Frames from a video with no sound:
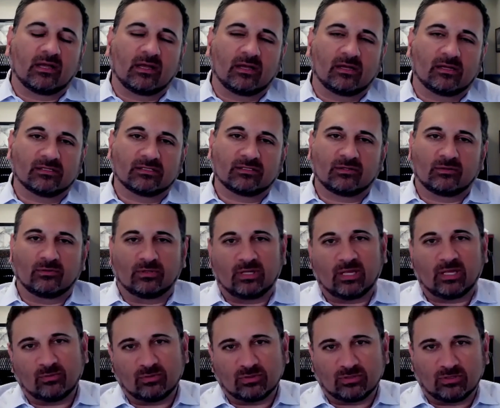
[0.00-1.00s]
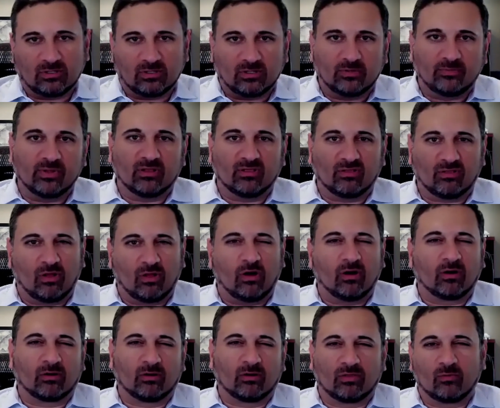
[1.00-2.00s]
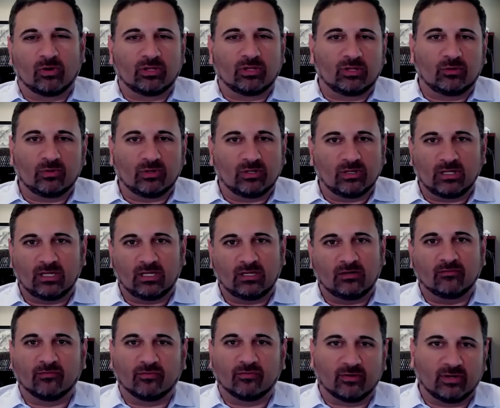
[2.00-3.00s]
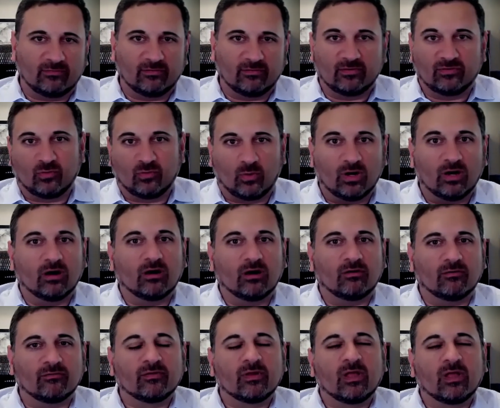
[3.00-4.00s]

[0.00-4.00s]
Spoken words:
So it was a little bit longer than what you would need for even 12.